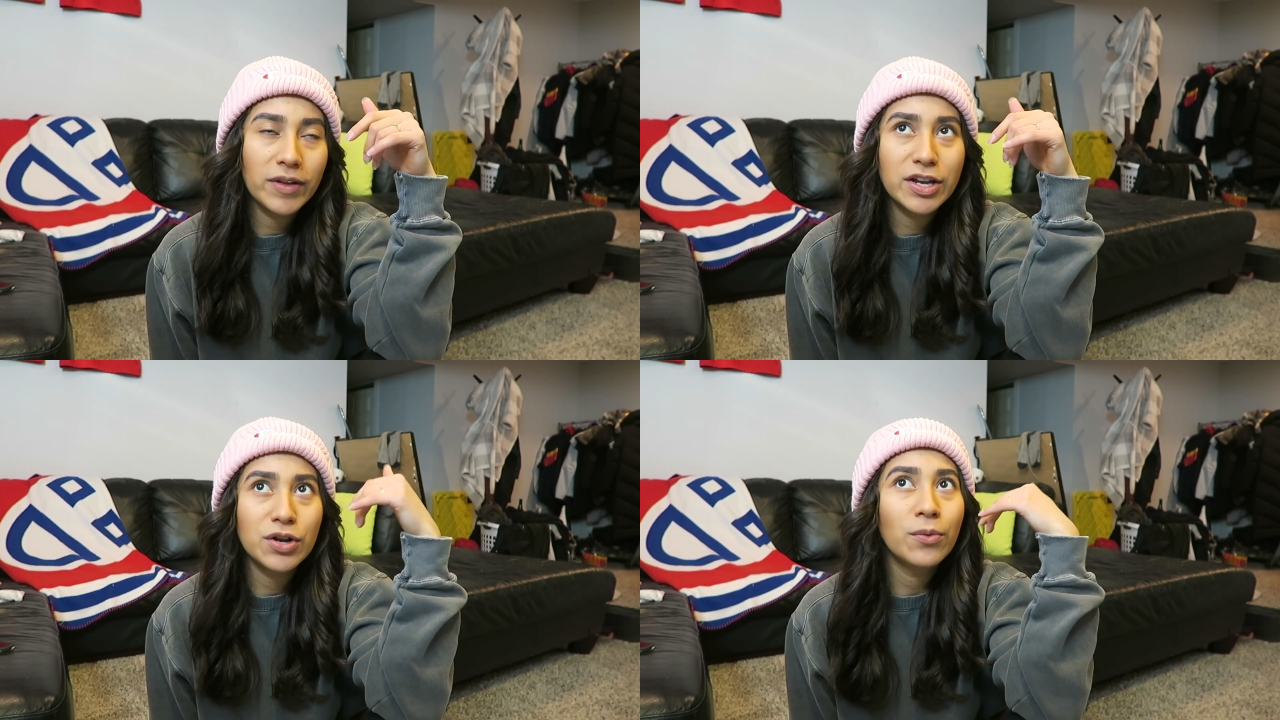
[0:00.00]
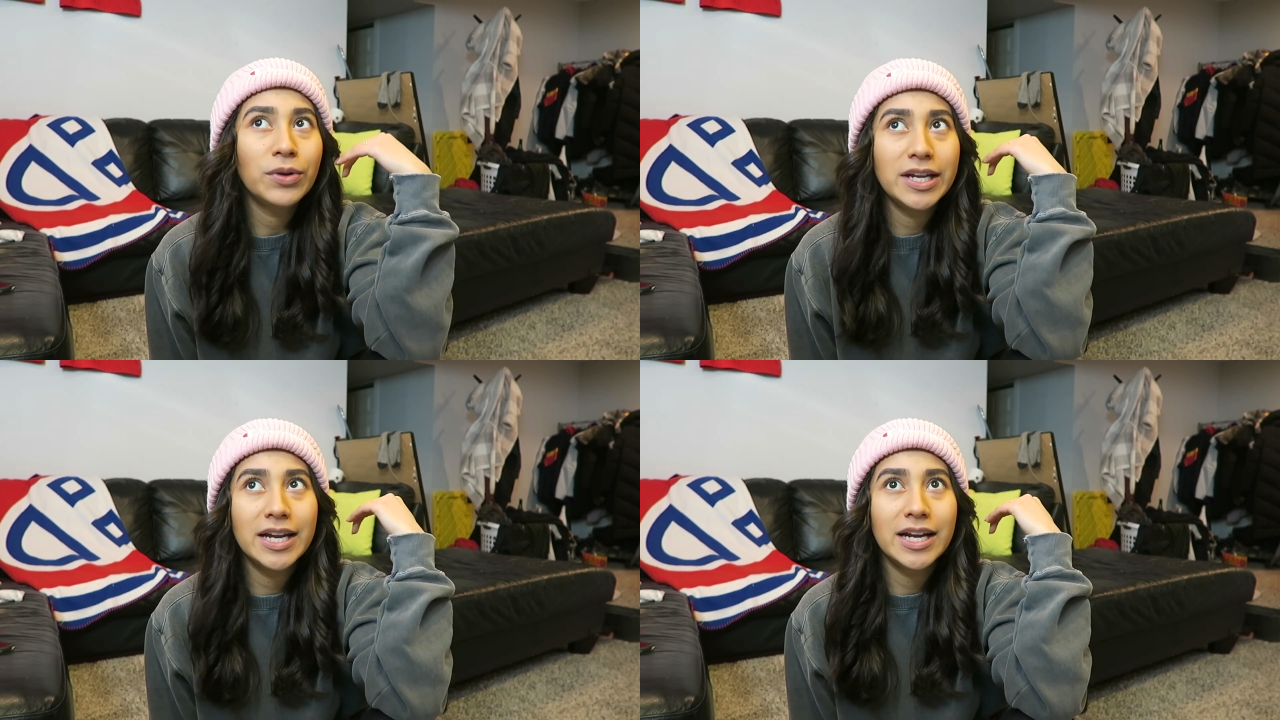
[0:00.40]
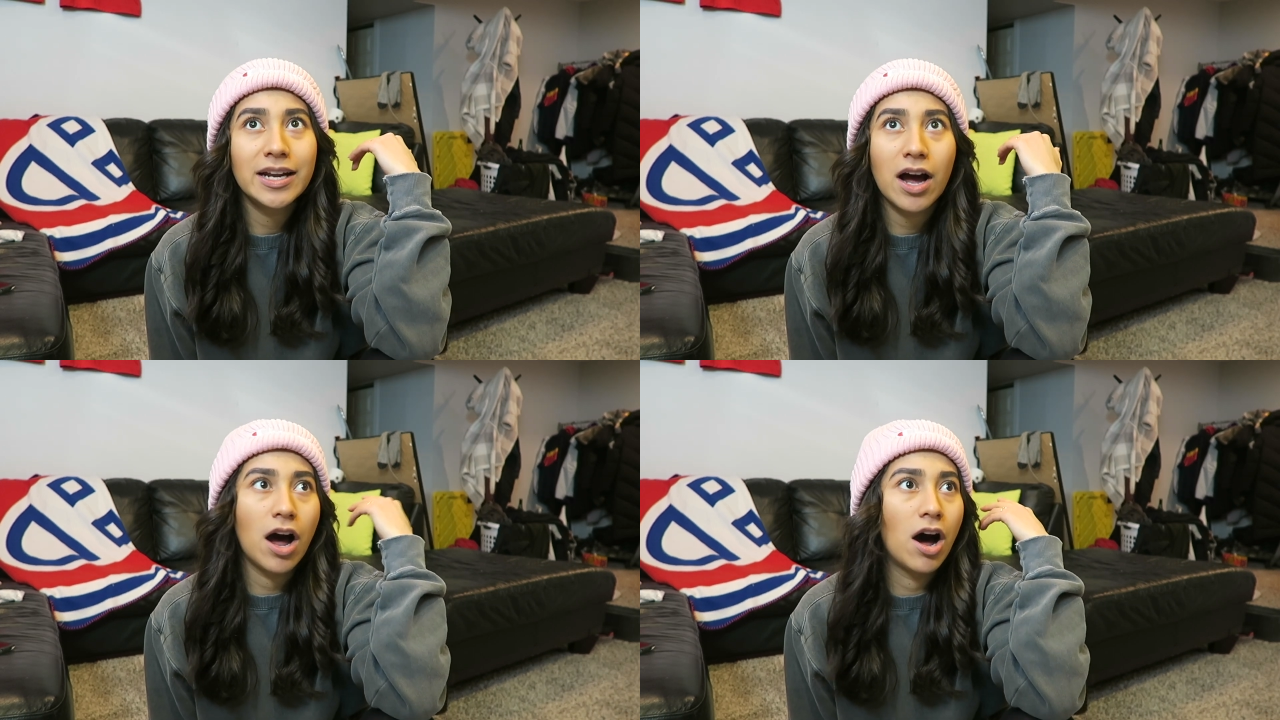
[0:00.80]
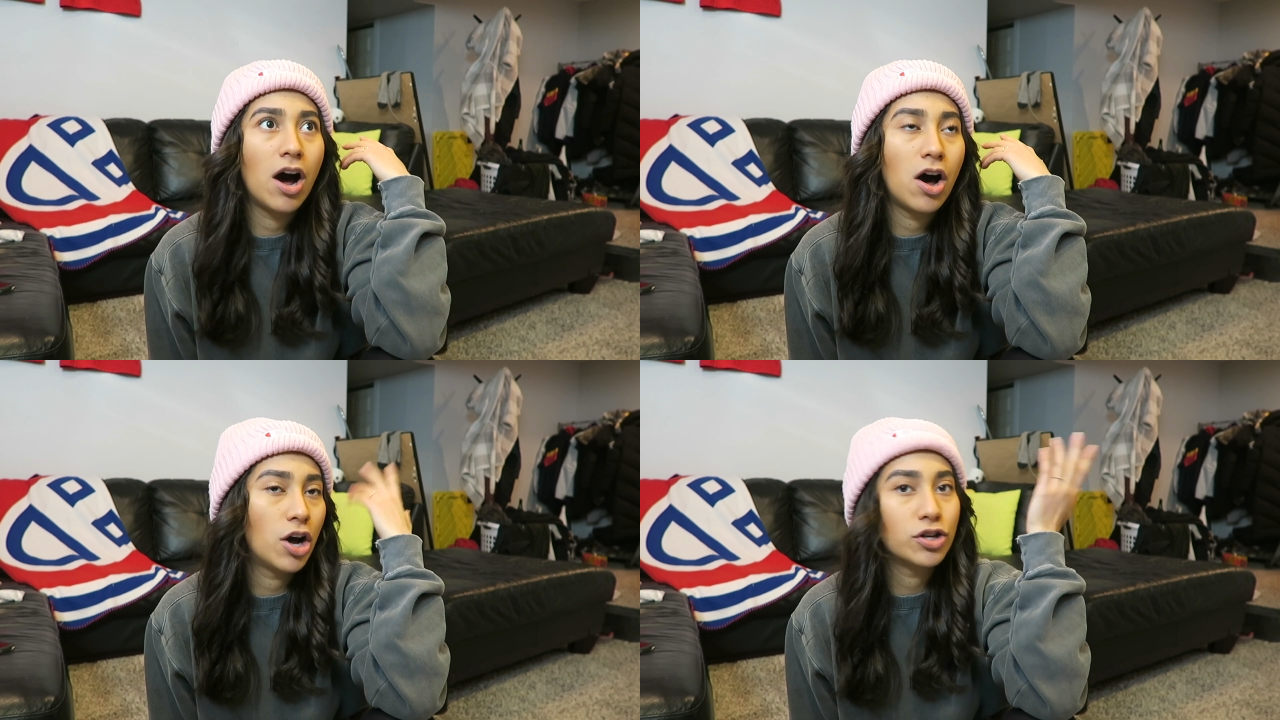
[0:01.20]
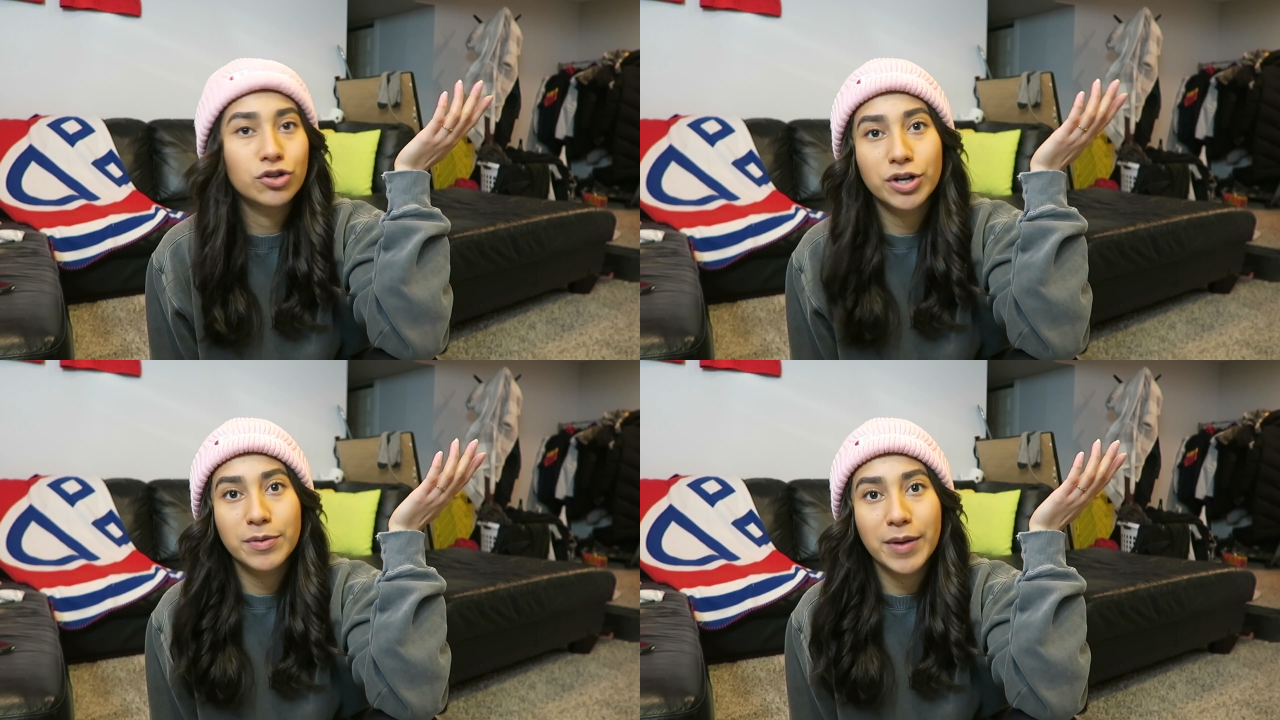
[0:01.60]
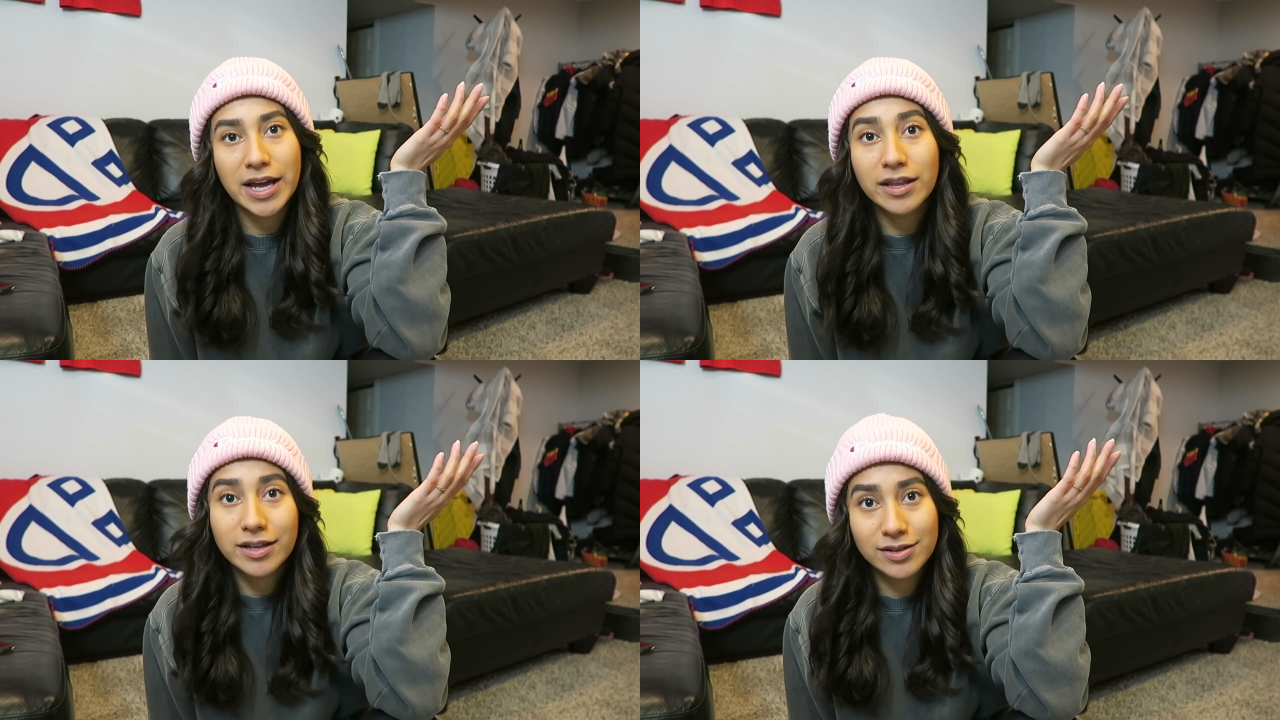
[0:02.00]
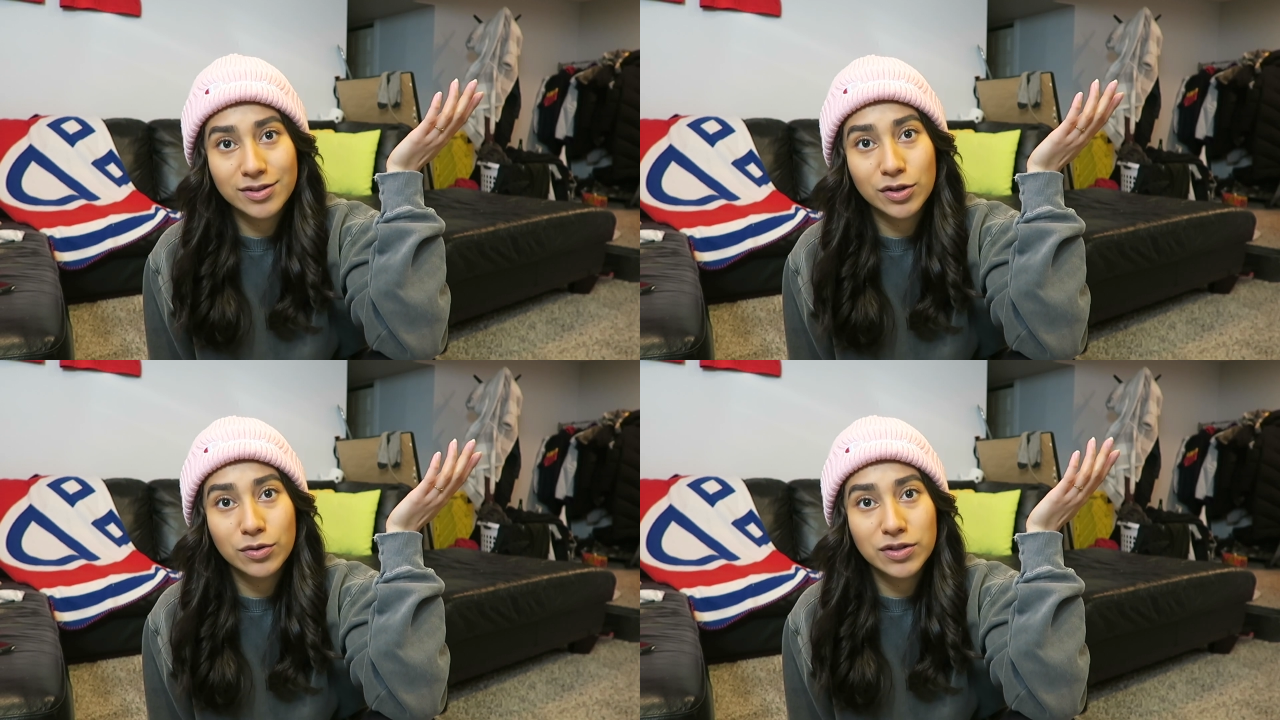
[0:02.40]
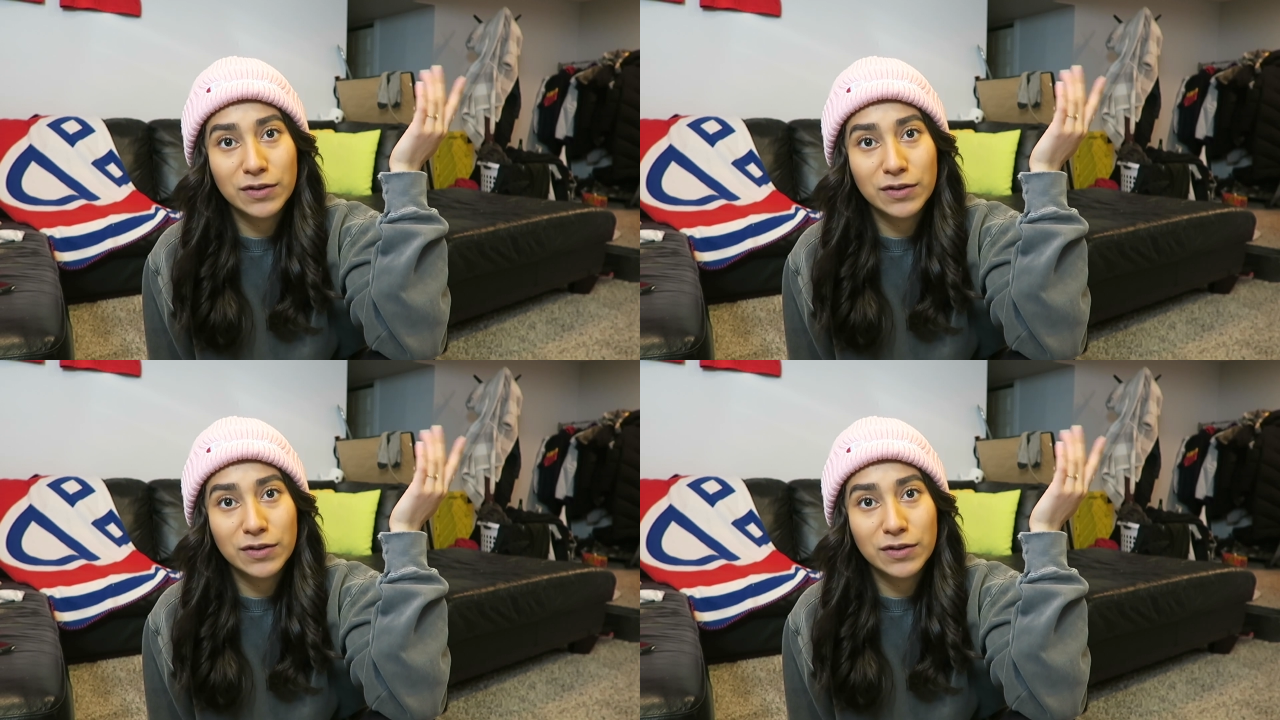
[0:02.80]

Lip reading: like, you don't need 100 bathing suits.